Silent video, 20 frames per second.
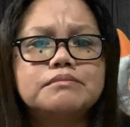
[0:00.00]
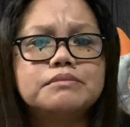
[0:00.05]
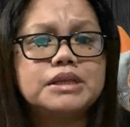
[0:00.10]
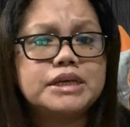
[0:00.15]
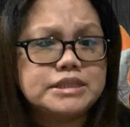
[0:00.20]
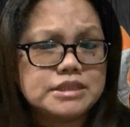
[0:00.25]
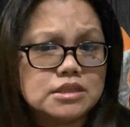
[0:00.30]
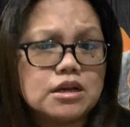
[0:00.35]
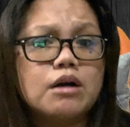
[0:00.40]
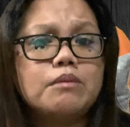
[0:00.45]

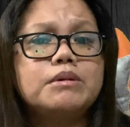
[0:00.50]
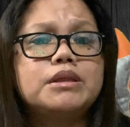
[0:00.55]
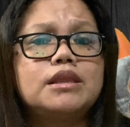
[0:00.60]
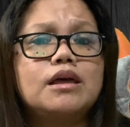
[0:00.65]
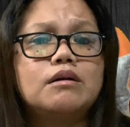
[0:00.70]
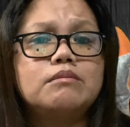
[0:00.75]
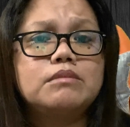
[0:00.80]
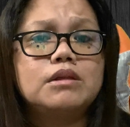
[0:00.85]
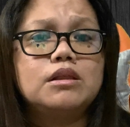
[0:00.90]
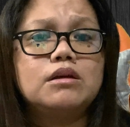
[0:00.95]
Please comment
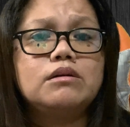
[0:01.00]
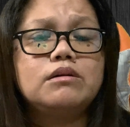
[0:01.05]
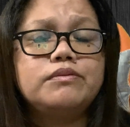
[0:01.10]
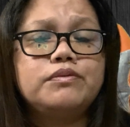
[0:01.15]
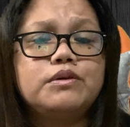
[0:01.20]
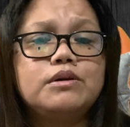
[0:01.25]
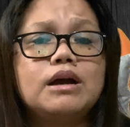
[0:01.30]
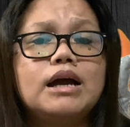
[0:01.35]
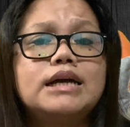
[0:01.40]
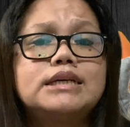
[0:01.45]
down below
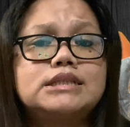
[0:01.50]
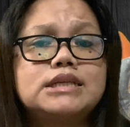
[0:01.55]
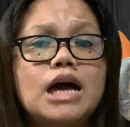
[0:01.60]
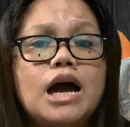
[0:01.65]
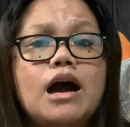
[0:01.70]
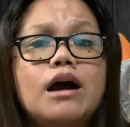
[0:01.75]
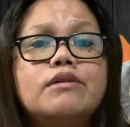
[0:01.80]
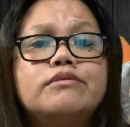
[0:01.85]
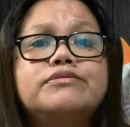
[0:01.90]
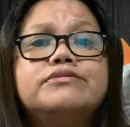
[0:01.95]
if you guys
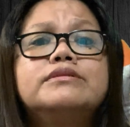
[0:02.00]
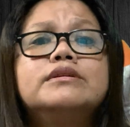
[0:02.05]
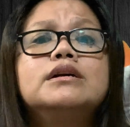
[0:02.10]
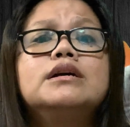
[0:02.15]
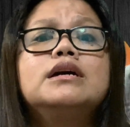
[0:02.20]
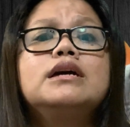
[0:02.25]
have